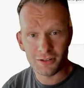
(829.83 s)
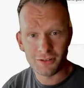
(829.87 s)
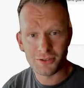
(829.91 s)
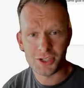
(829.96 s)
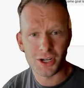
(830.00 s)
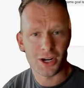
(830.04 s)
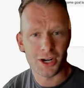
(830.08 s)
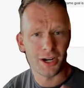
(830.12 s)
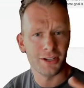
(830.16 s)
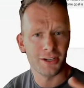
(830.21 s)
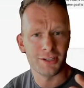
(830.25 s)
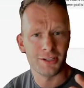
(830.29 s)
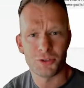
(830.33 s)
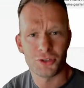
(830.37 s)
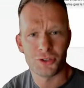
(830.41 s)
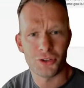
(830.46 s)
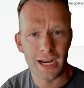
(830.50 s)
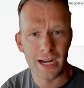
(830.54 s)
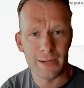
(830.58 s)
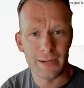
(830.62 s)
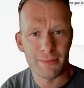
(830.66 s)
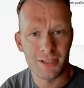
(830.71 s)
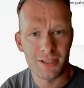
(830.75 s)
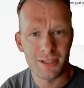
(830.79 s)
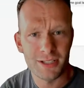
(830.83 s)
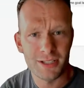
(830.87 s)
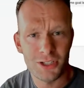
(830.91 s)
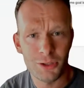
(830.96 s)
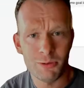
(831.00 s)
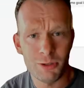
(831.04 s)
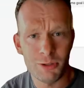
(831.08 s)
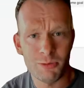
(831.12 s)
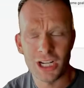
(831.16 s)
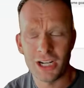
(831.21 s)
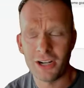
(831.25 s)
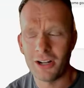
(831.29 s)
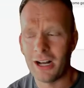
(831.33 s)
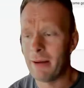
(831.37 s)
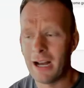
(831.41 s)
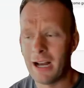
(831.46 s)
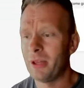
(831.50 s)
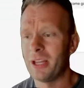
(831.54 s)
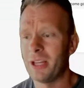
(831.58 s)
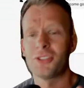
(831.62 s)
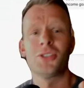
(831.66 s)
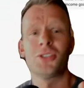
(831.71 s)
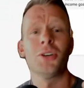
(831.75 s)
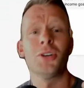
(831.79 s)
Subscribe to this YouTube channel. I'm
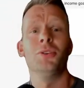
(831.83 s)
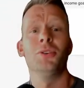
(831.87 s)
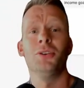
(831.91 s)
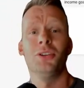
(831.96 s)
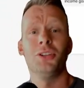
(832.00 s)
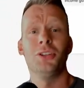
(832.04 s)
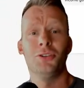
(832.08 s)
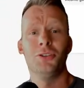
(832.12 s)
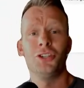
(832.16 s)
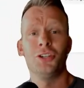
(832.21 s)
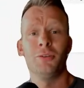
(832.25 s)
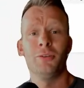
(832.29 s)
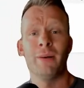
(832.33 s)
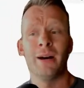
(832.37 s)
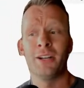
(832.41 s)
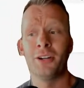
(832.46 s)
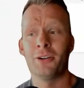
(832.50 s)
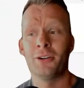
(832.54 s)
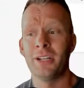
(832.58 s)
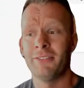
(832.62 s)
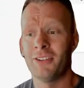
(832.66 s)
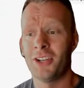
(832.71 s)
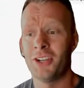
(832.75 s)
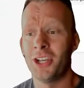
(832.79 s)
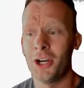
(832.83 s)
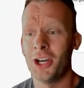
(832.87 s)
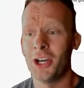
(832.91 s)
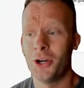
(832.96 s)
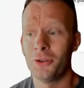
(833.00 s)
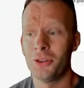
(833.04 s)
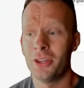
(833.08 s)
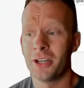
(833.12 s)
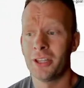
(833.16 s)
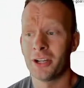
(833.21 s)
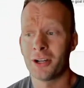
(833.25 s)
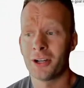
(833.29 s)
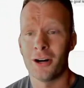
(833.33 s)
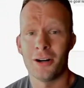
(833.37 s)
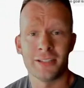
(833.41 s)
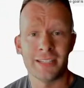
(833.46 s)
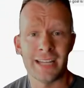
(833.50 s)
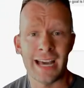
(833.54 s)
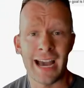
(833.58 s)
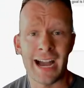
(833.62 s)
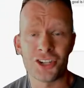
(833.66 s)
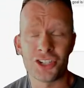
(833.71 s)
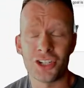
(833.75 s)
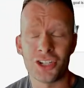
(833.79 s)
like so new to YouTube, I don't even know the call to
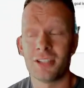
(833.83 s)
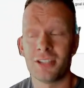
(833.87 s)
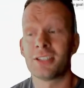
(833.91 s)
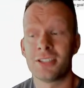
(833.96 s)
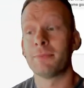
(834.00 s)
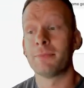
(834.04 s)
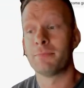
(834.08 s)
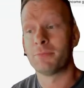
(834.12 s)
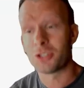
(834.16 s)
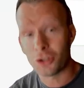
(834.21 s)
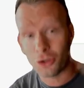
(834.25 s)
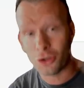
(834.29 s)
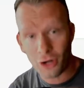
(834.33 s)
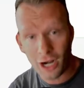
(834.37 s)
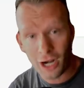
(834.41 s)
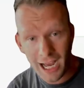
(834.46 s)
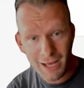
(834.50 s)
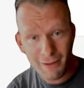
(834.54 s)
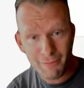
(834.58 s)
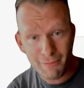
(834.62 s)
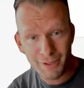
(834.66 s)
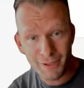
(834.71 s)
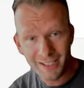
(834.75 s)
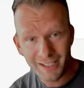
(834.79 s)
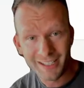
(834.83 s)
action. Subscribe